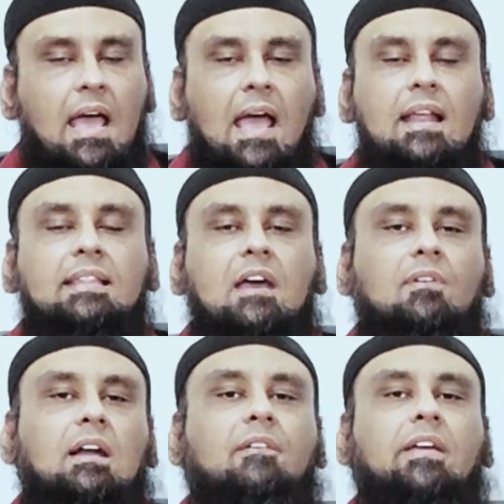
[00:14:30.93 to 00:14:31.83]
and they
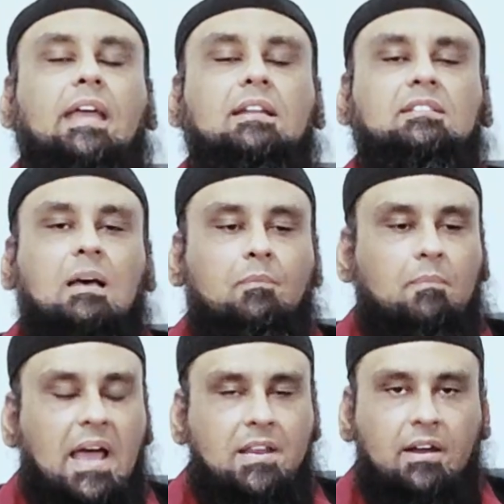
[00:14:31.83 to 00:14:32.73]
were living in
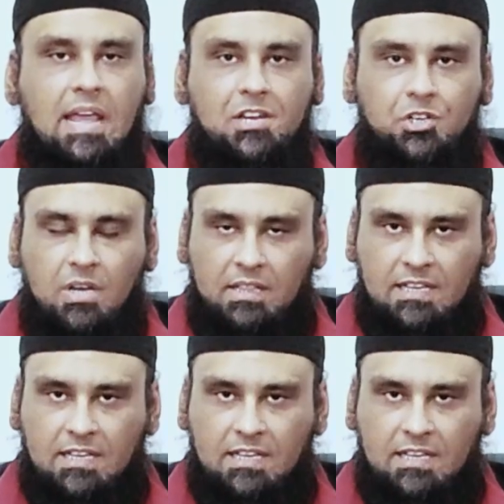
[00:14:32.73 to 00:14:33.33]
some minor Asia,